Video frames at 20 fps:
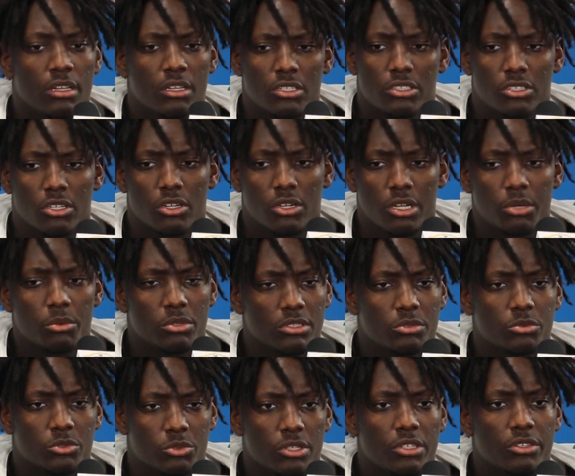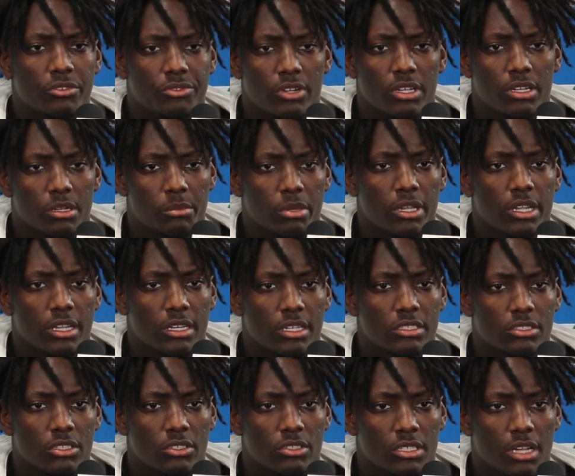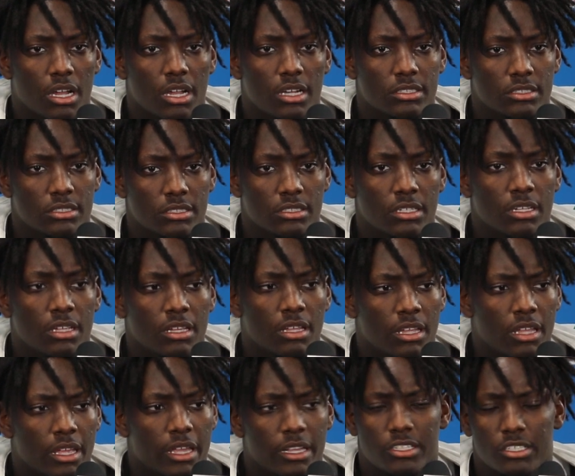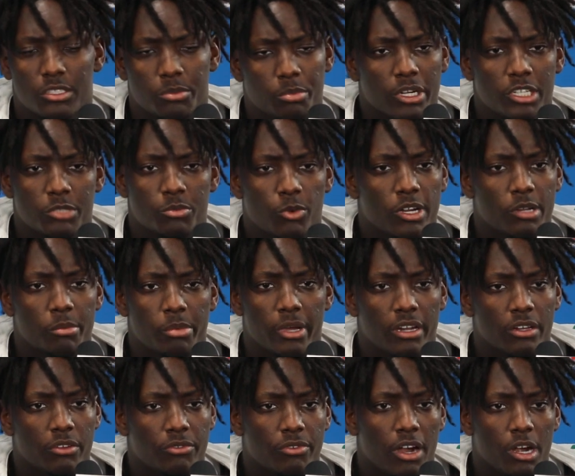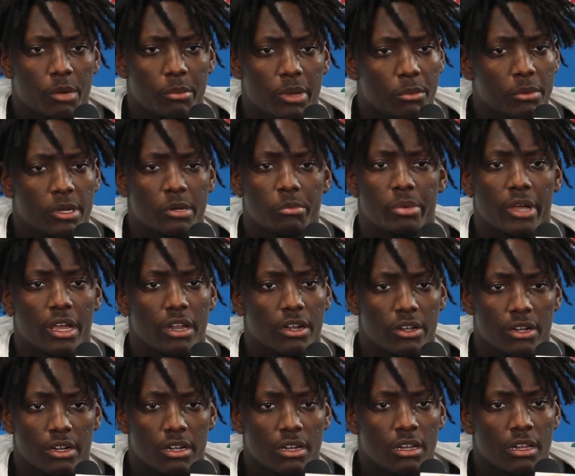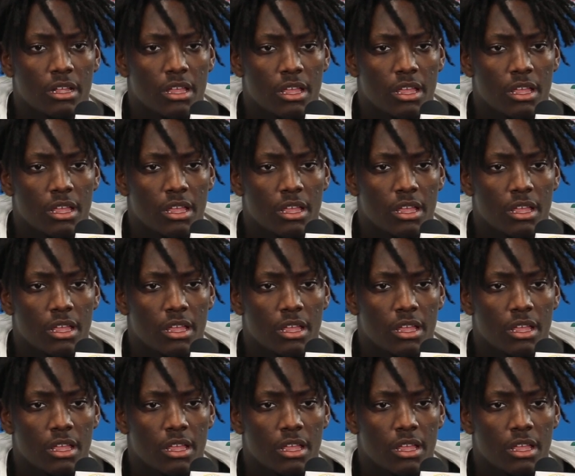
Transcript: So it was really fun to play against those guys, and it just brings more competitive fire to me. I'm a competitor.